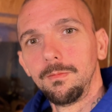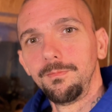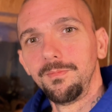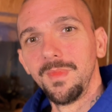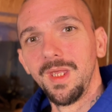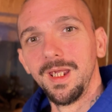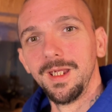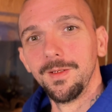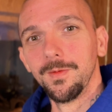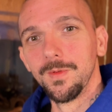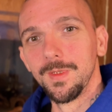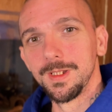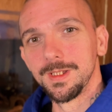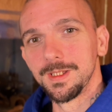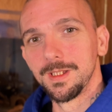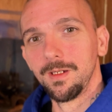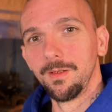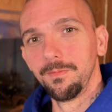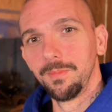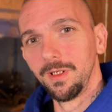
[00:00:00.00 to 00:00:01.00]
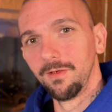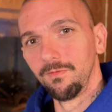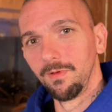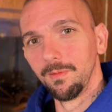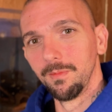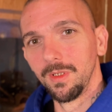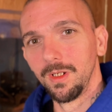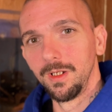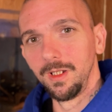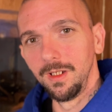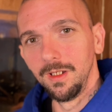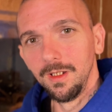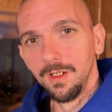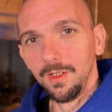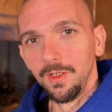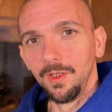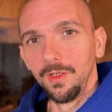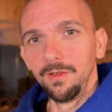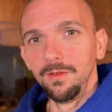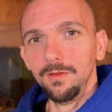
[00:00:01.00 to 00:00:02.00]
Hey, what's up, everybody?
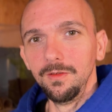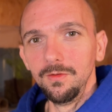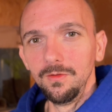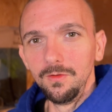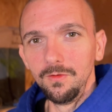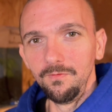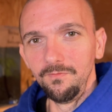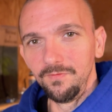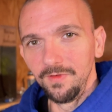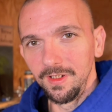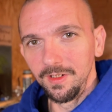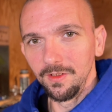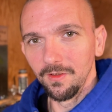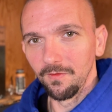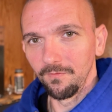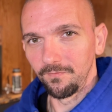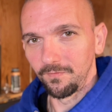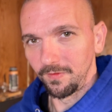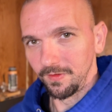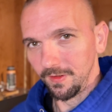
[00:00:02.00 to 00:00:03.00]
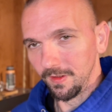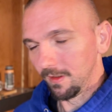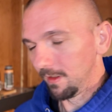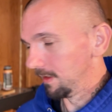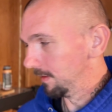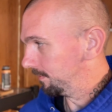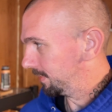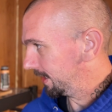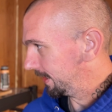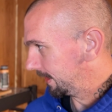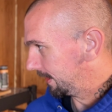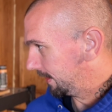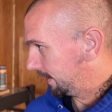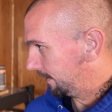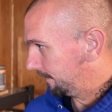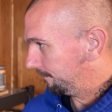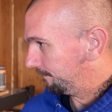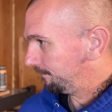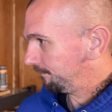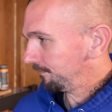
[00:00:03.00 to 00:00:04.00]
New video for y'all, but
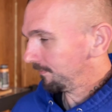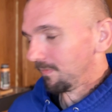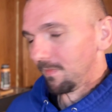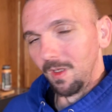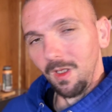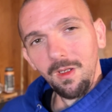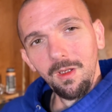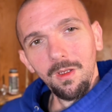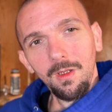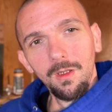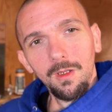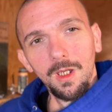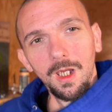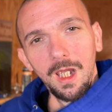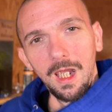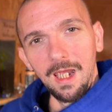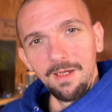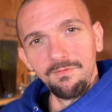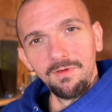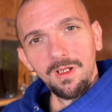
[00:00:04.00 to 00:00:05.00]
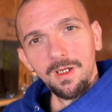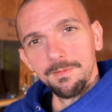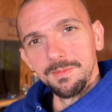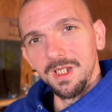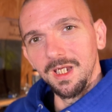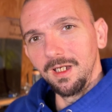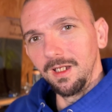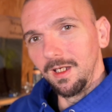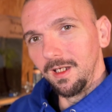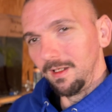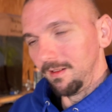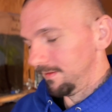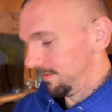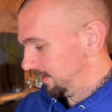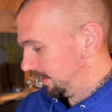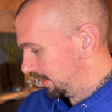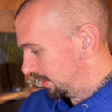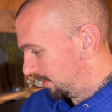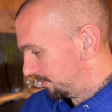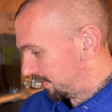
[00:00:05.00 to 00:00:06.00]
haven't updated,
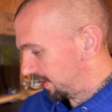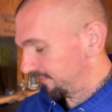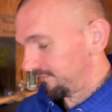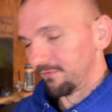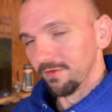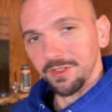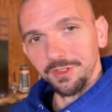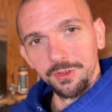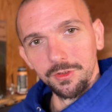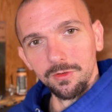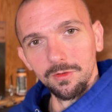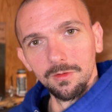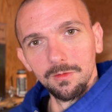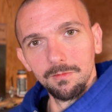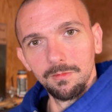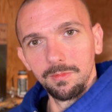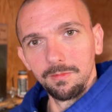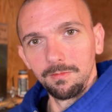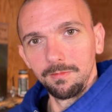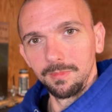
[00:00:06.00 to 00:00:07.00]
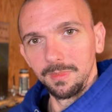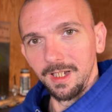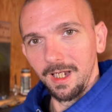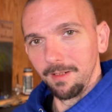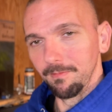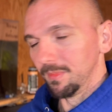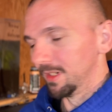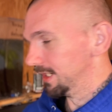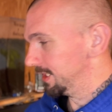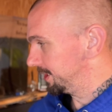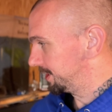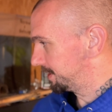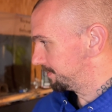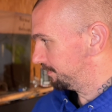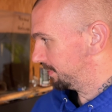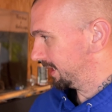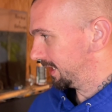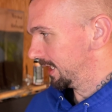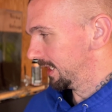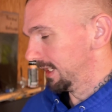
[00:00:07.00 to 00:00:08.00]
my fish room that much.
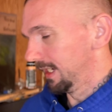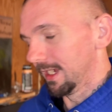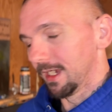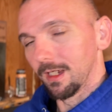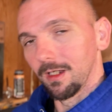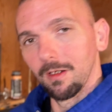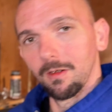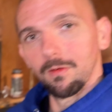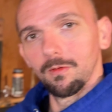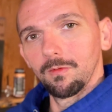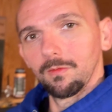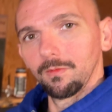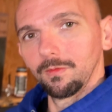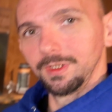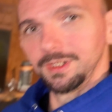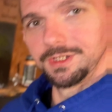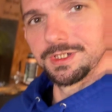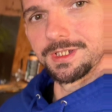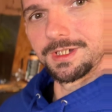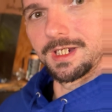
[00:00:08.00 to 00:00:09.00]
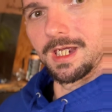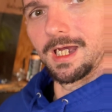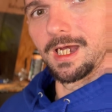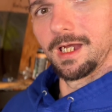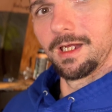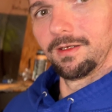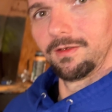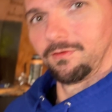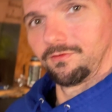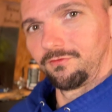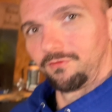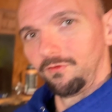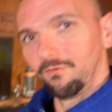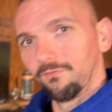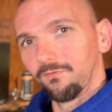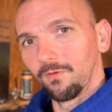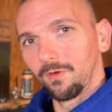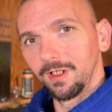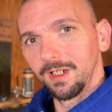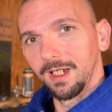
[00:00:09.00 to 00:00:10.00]
But anyhow, we just got two
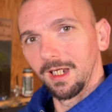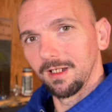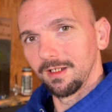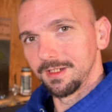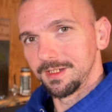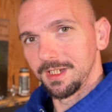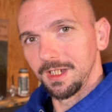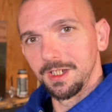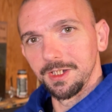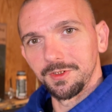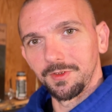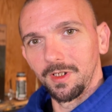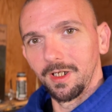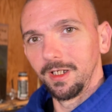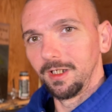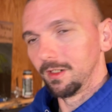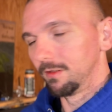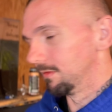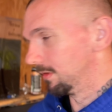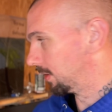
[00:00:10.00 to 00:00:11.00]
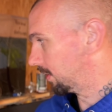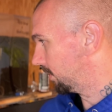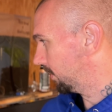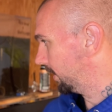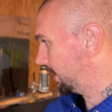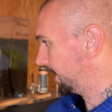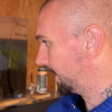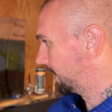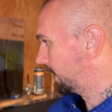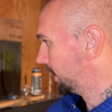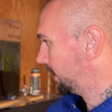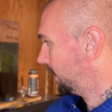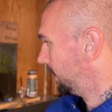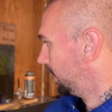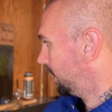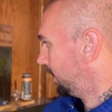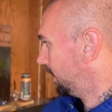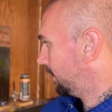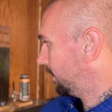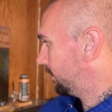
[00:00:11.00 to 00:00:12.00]
40-gallon tanks right here, real quick.
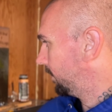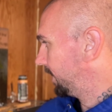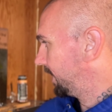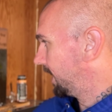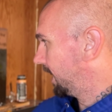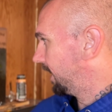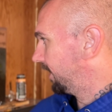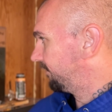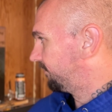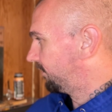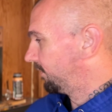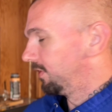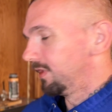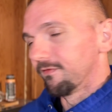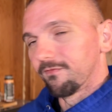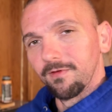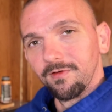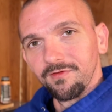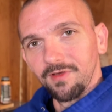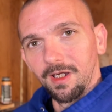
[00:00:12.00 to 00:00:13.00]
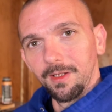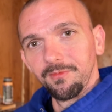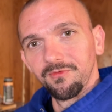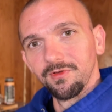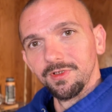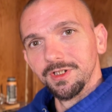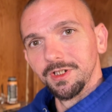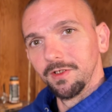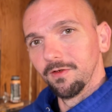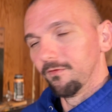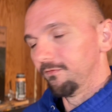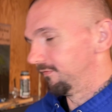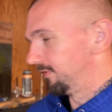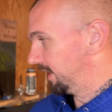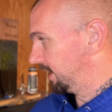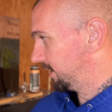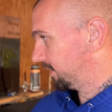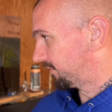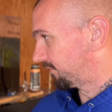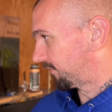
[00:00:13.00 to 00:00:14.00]
We got two different types of
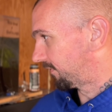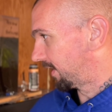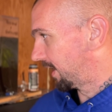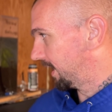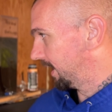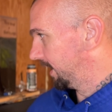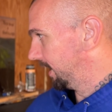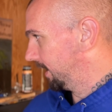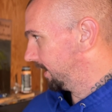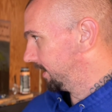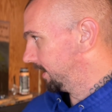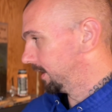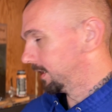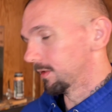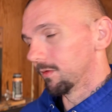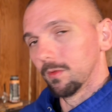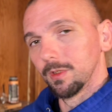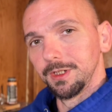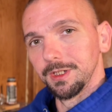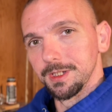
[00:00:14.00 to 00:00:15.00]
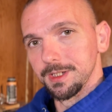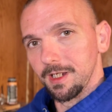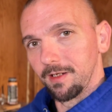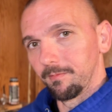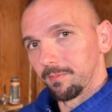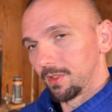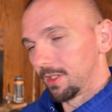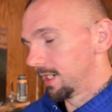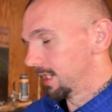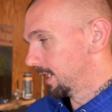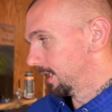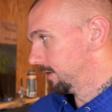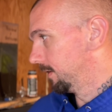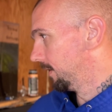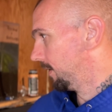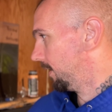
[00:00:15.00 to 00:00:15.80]
geophagus fry in here, which is I bred.